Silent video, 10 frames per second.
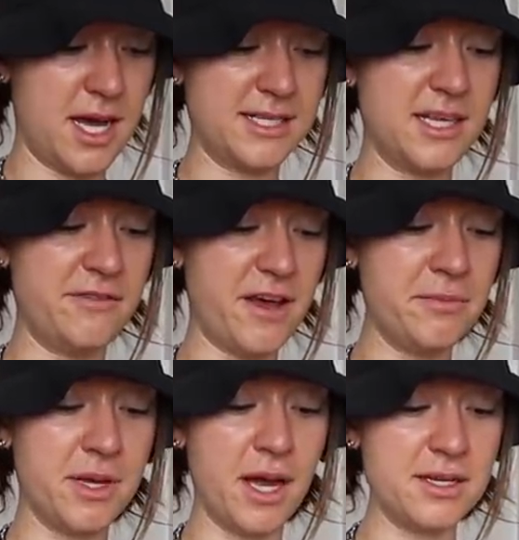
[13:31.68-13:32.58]
I said if
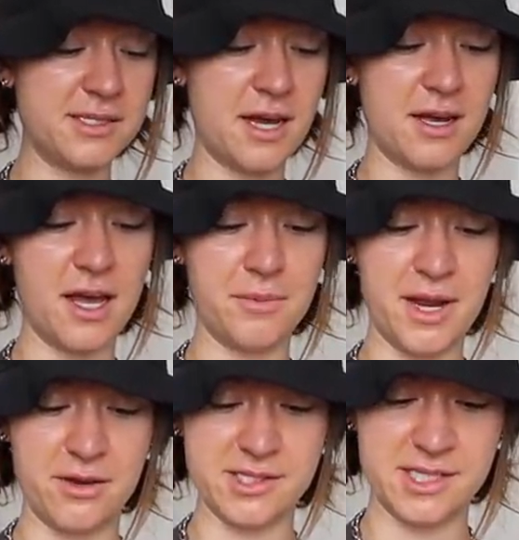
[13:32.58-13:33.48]
I'm gonna stock up,
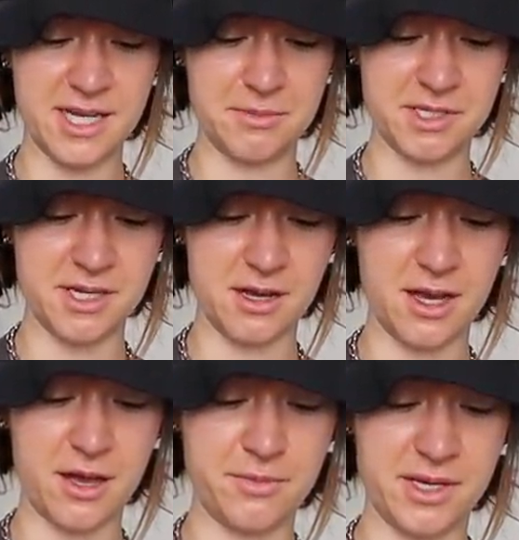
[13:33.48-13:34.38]
now is the time to stock
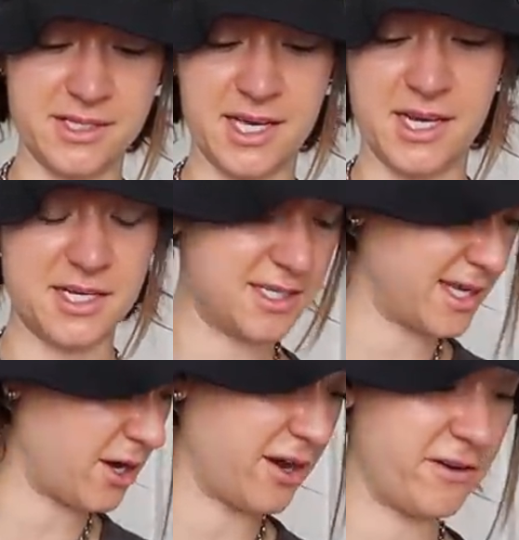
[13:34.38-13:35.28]
up because I get a
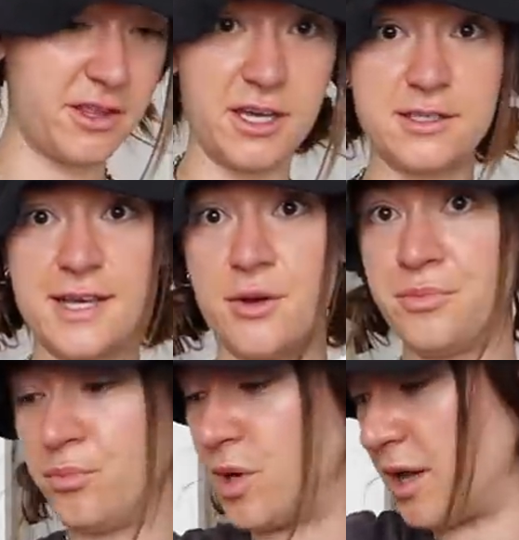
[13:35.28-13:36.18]
discount on everything. So
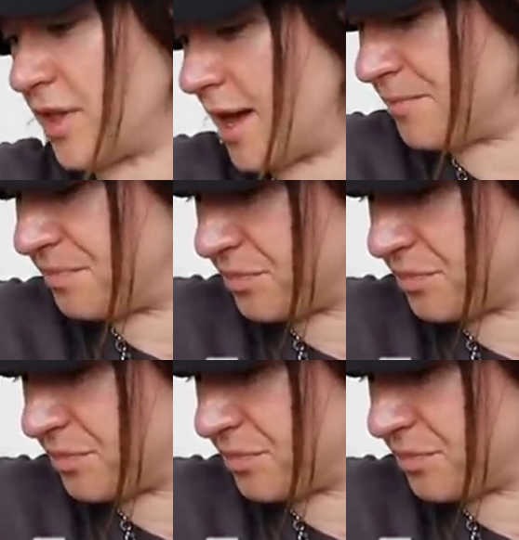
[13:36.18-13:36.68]
we got that.